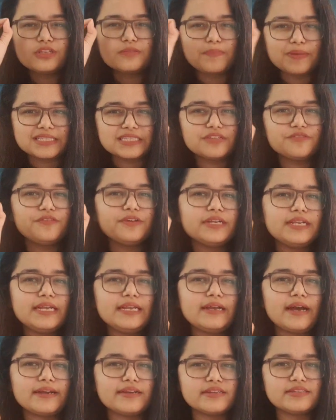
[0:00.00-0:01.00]

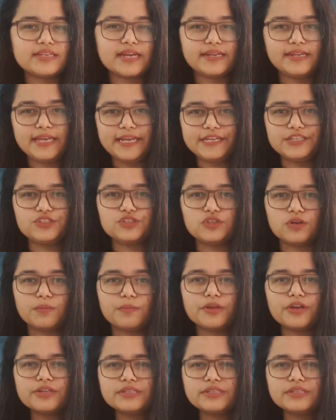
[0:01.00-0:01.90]
specifically understanding each term.